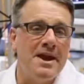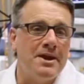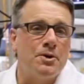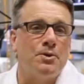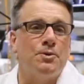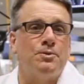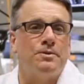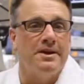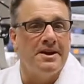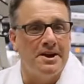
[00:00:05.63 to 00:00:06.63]
Mako
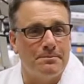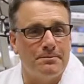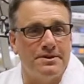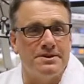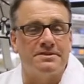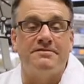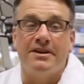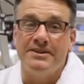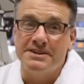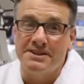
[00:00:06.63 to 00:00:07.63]
hip is
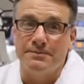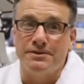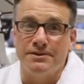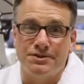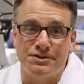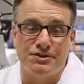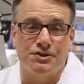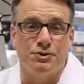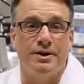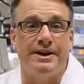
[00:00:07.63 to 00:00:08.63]
very similar
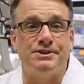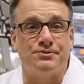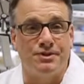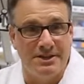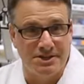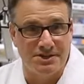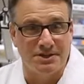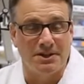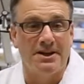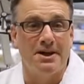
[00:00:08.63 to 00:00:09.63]
to a
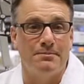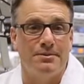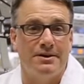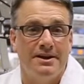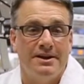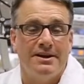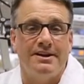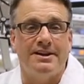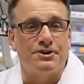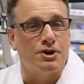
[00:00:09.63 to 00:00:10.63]
traditional hip
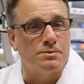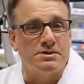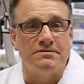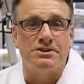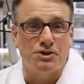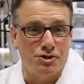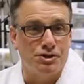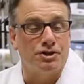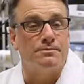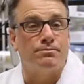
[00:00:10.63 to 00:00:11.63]
in terms of the
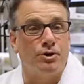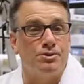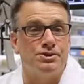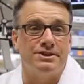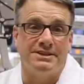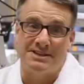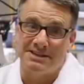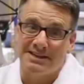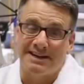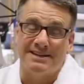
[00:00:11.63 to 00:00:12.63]
surgical approach is
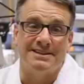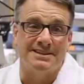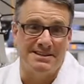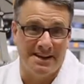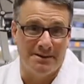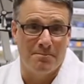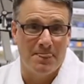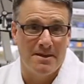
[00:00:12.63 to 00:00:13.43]
exactly the same.